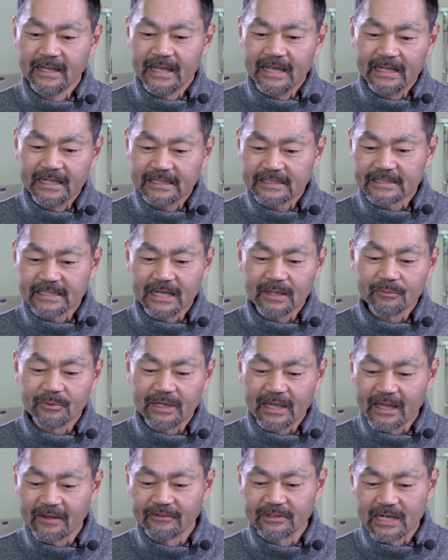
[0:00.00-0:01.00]
Anytime
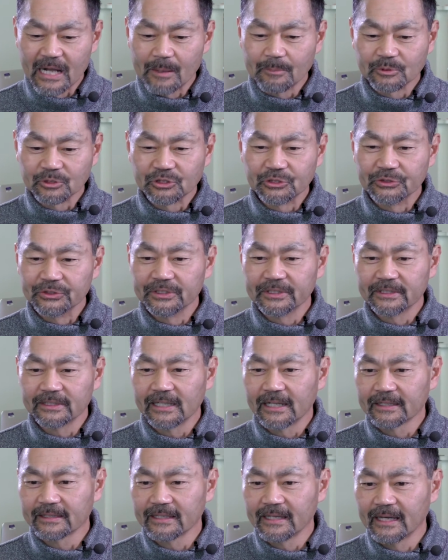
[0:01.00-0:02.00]
we have an opportunity
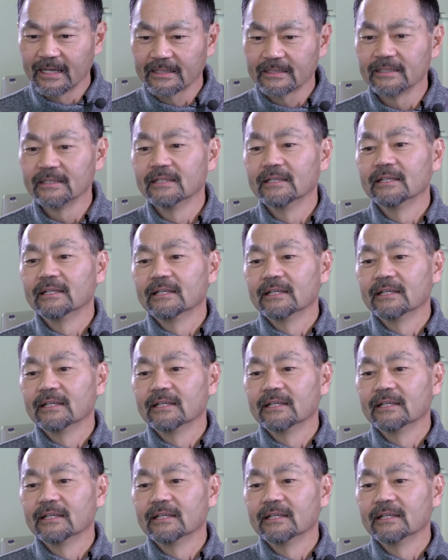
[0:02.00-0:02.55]
like that,